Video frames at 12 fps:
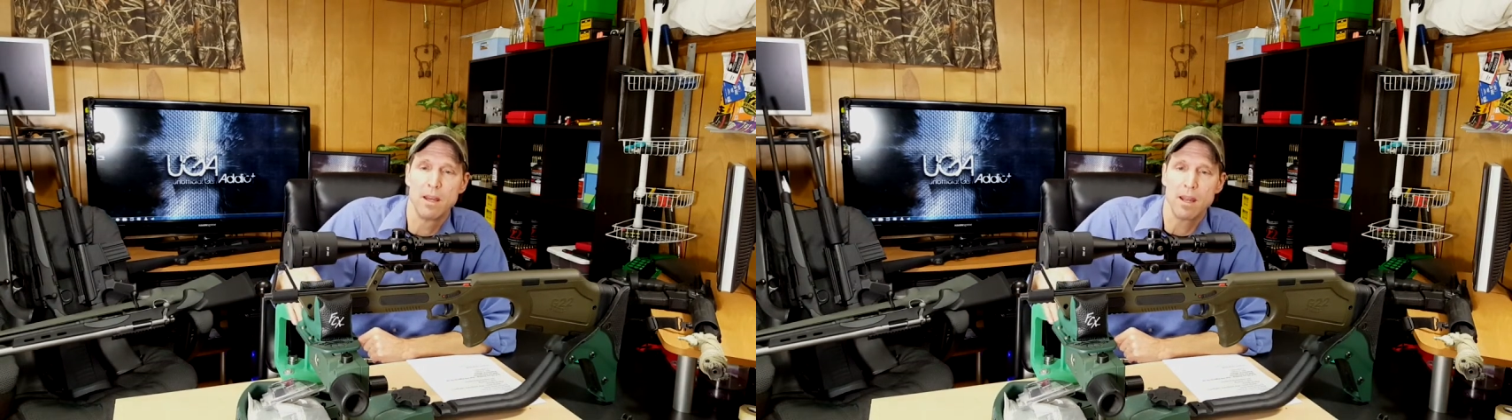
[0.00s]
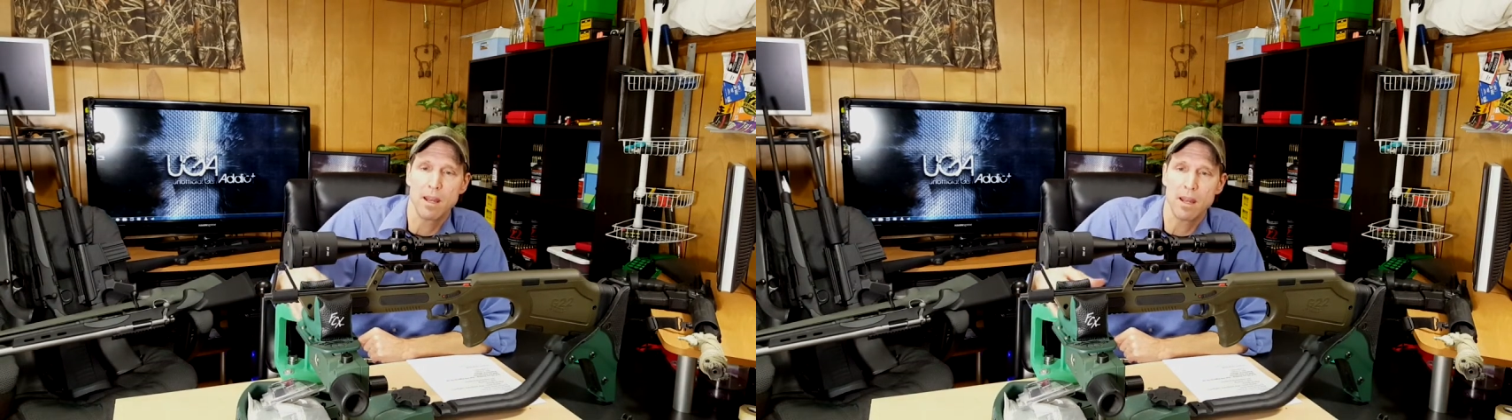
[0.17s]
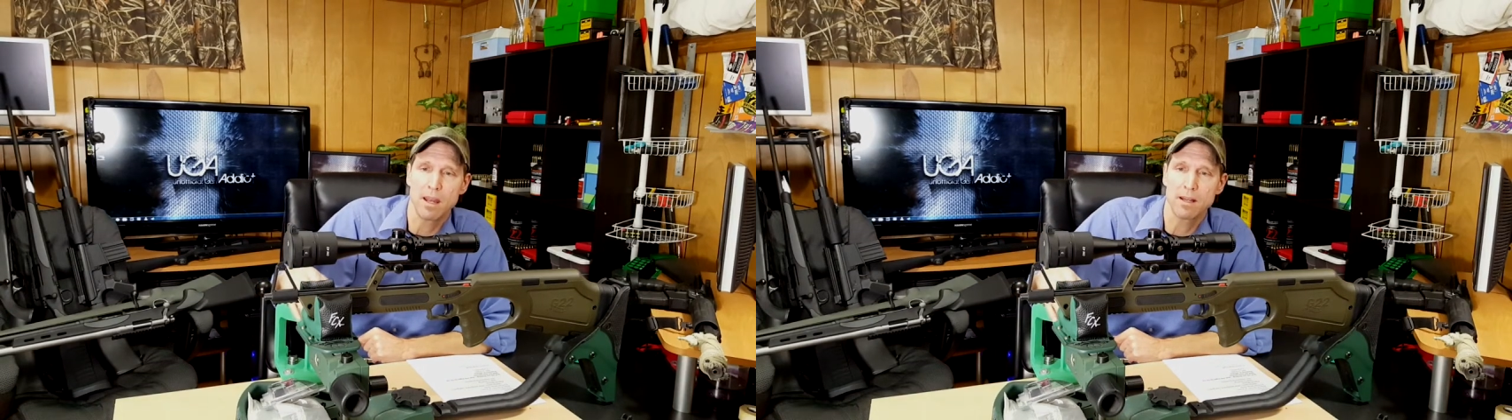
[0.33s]

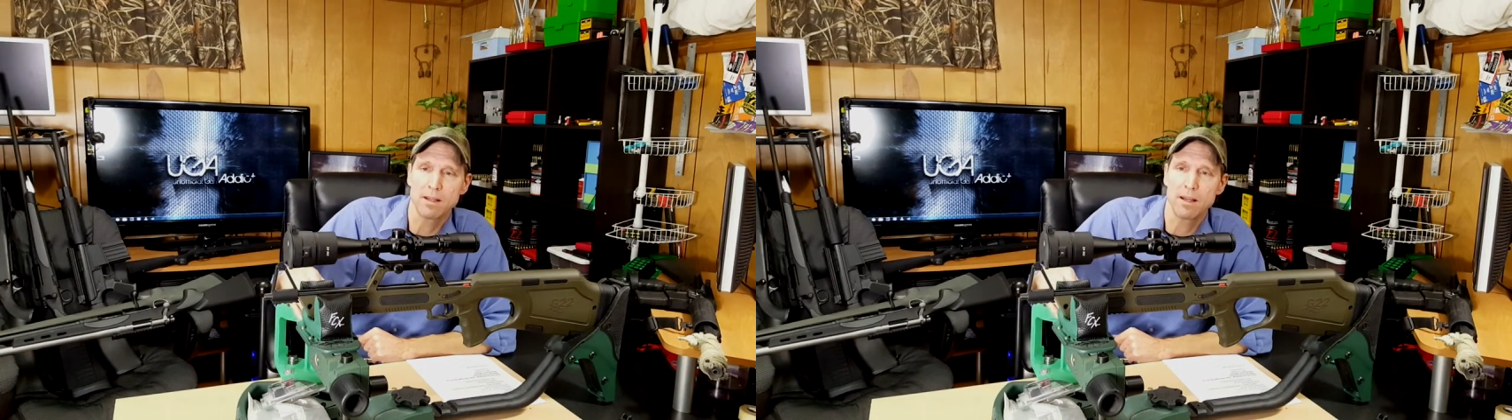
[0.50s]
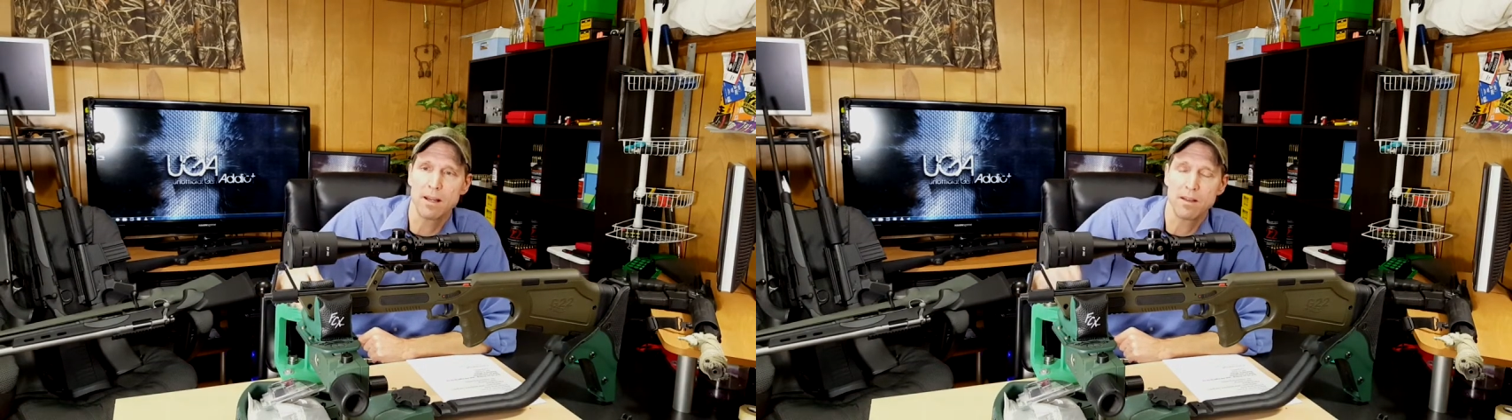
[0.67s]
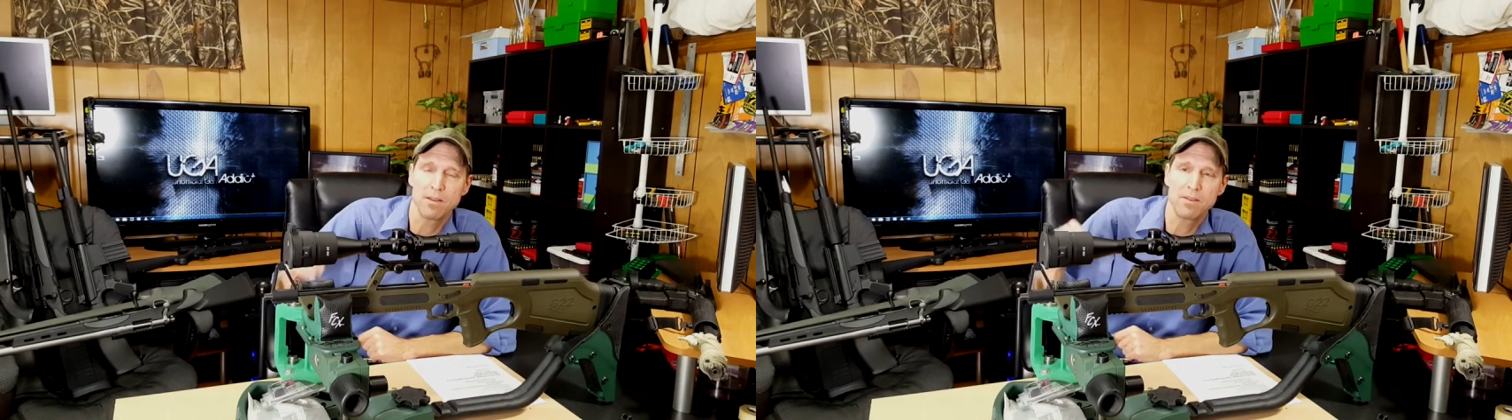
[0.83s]
And
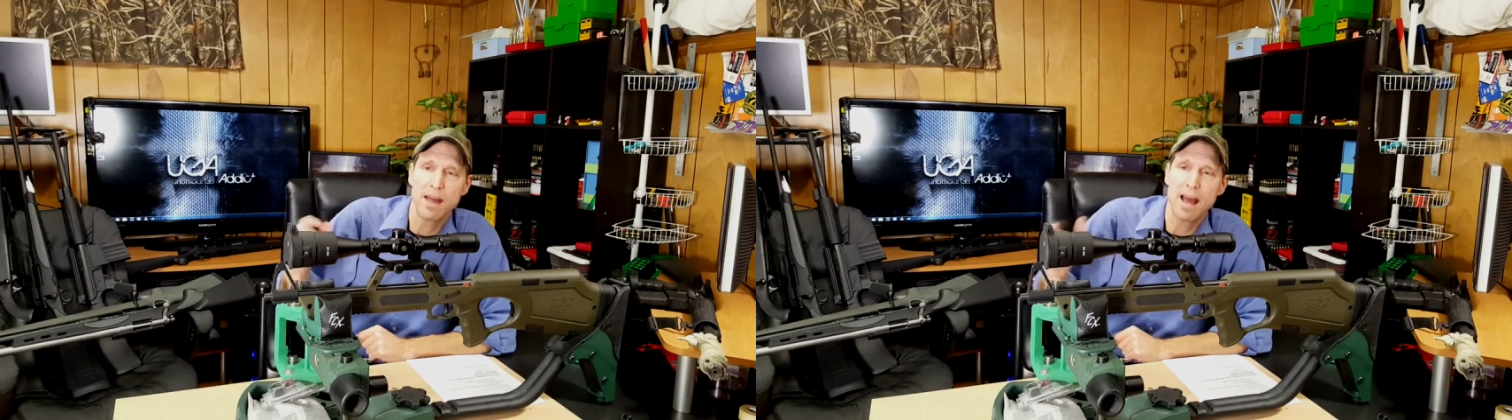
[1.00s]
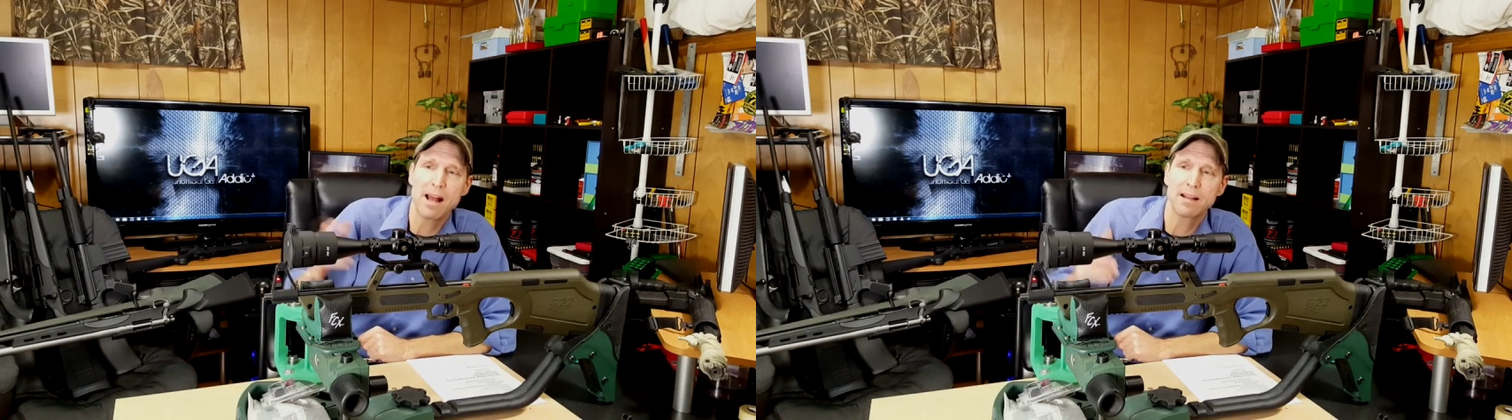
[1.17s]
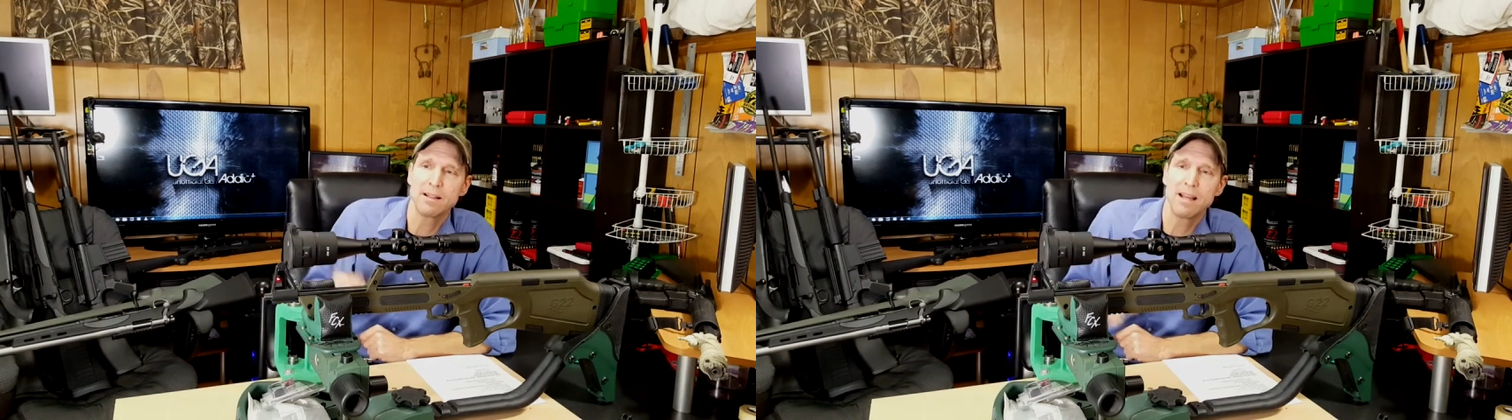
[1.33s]
that